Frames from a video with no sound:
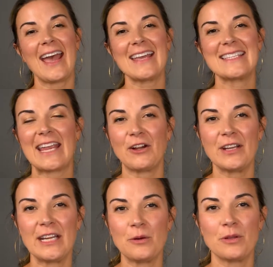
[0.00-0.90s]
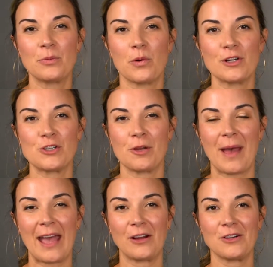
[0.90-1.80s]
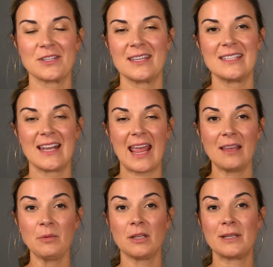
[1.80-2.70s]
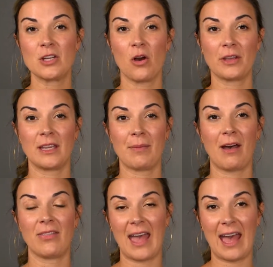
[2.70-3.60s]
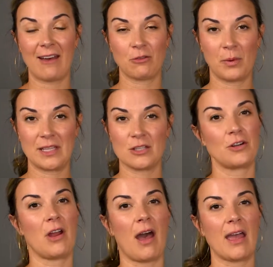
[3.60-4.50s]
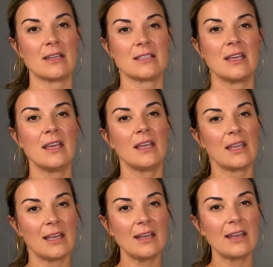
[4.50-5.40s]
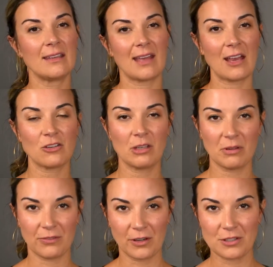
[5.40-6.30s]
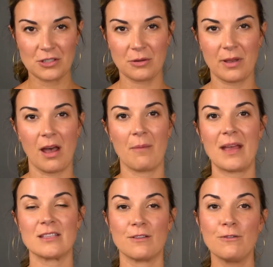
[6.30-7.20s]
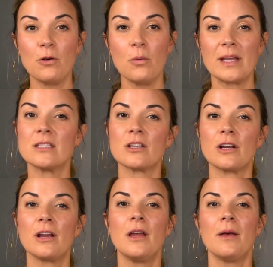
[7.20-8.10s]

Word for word: guys, Erin here with Wardrobe Hackers, and today I'm going to be talking about the Half Windsor Knot. It is actually referred to um, as the Full Windsor,